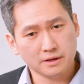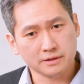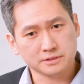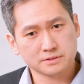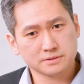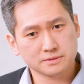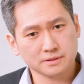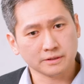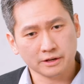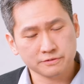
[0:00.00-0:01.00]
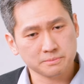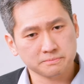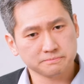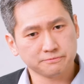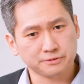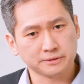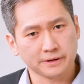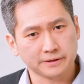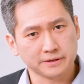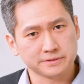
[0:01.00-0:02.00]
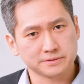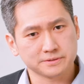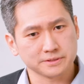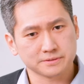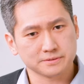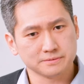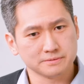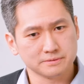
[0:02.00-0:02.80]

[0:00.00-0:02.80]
it's a lot of them feel like it's just